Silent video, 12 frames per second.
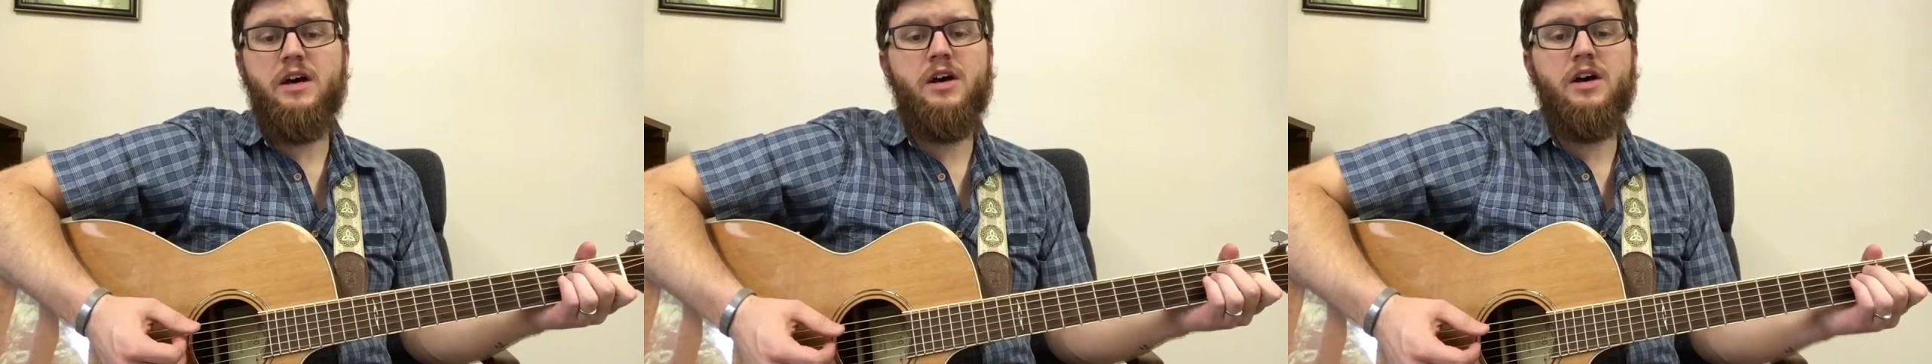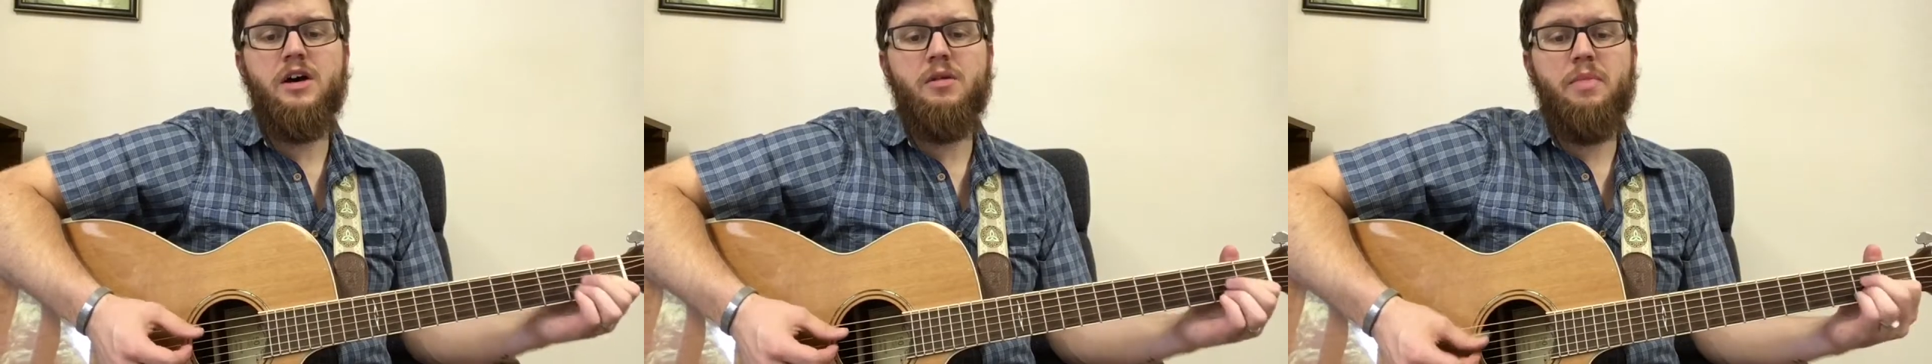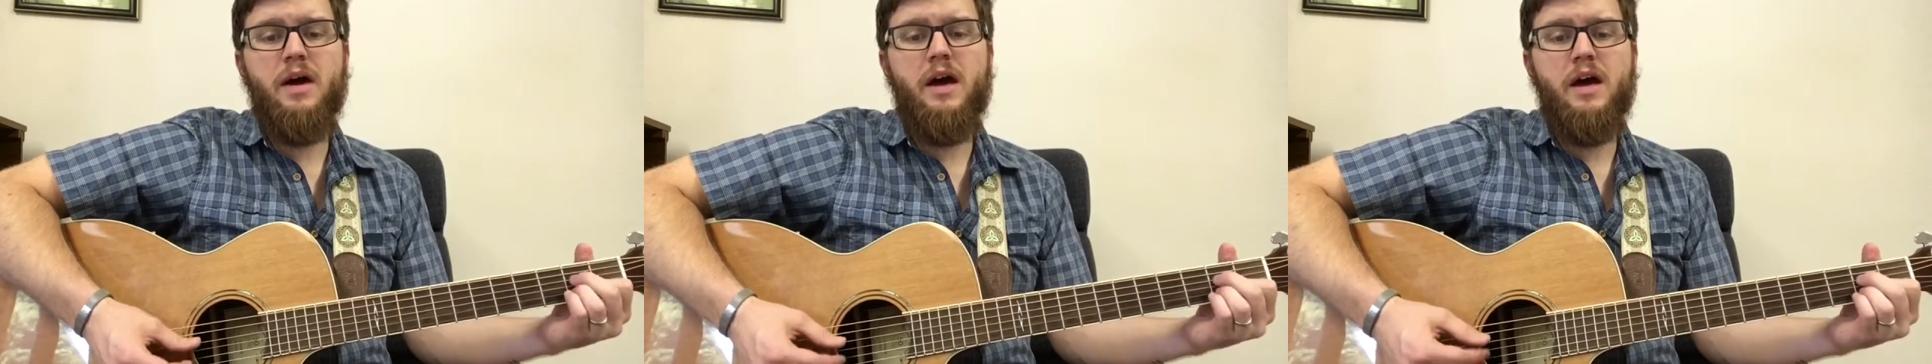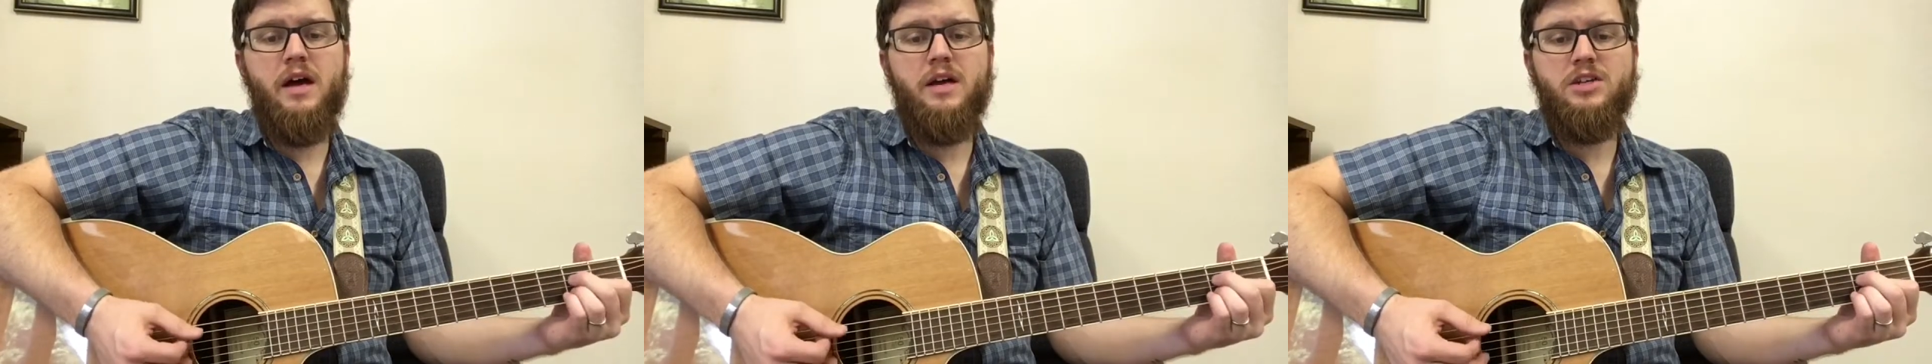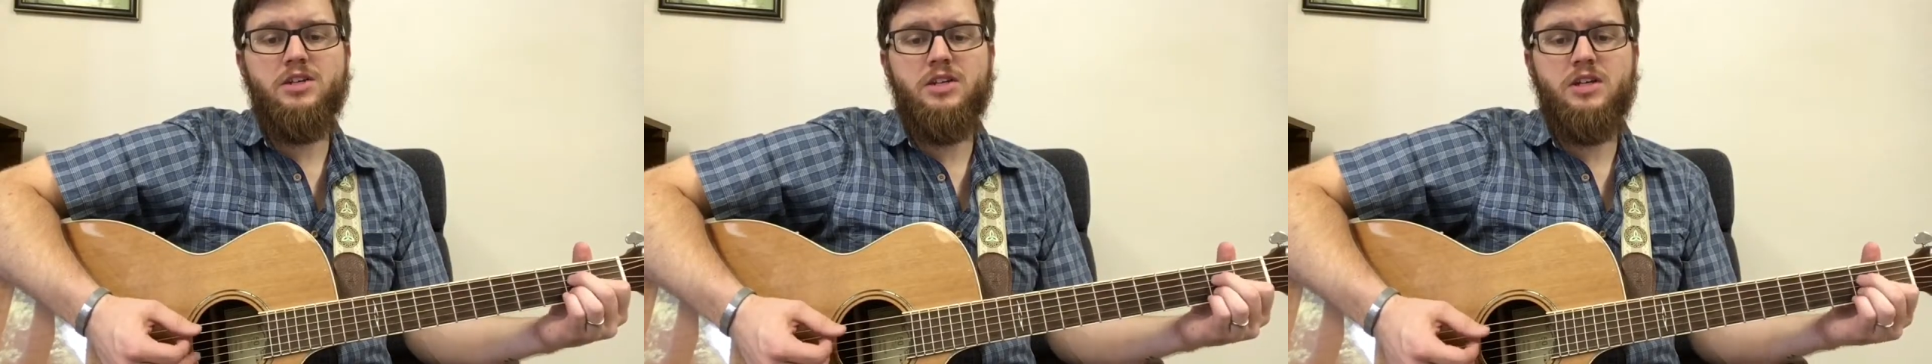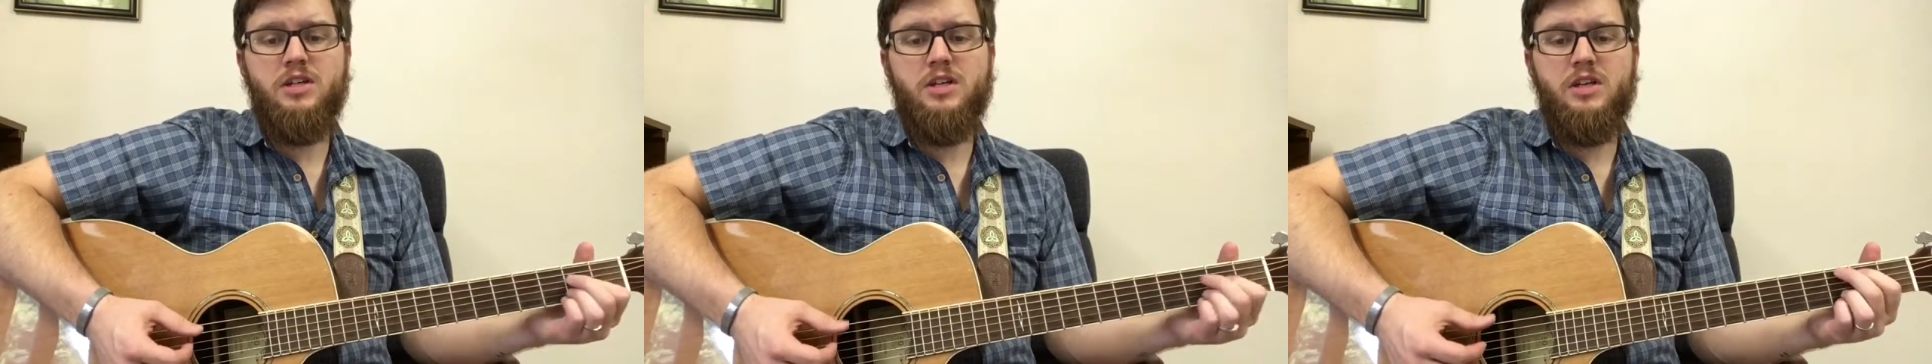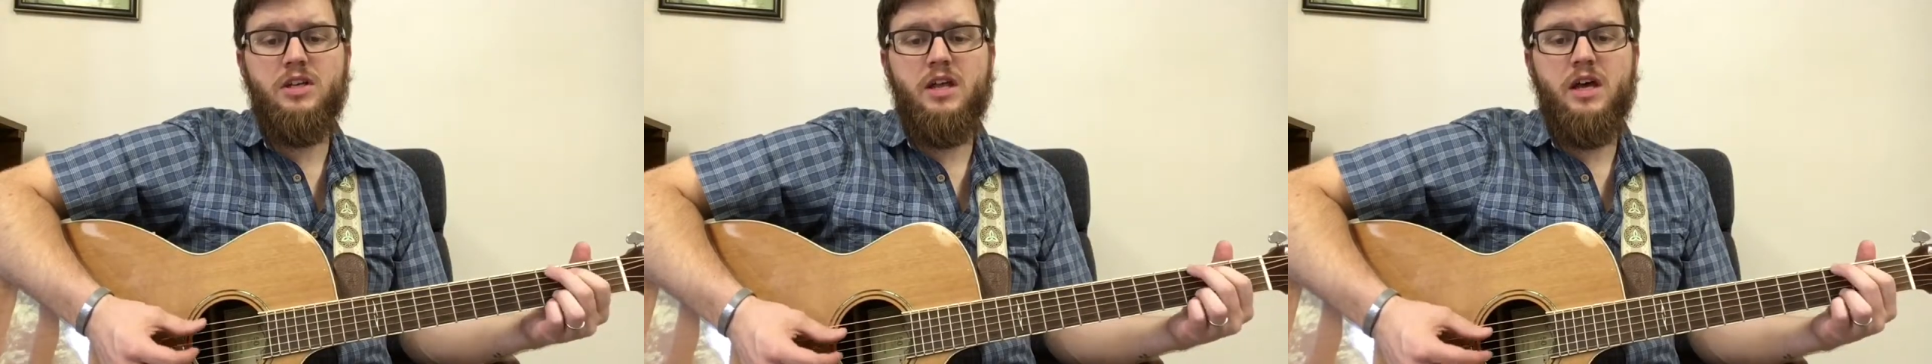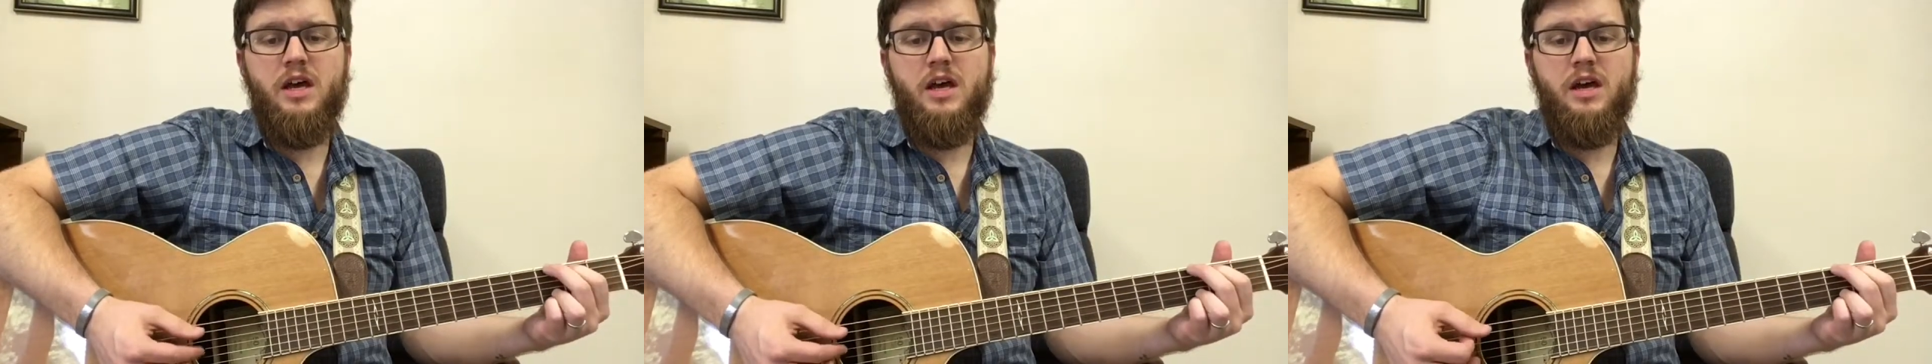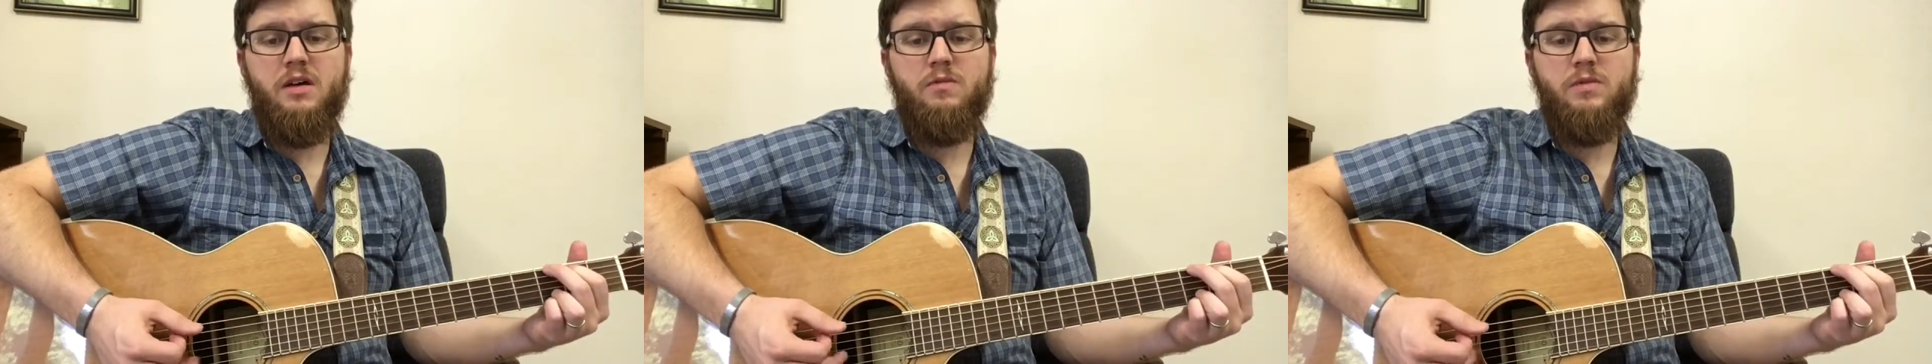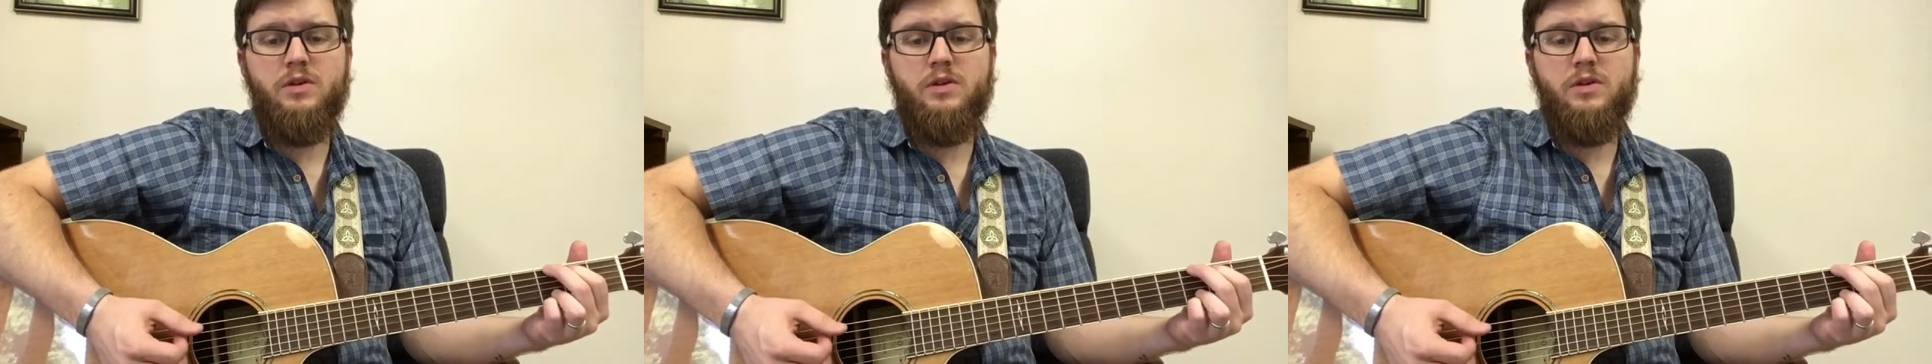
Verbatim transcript: all passion that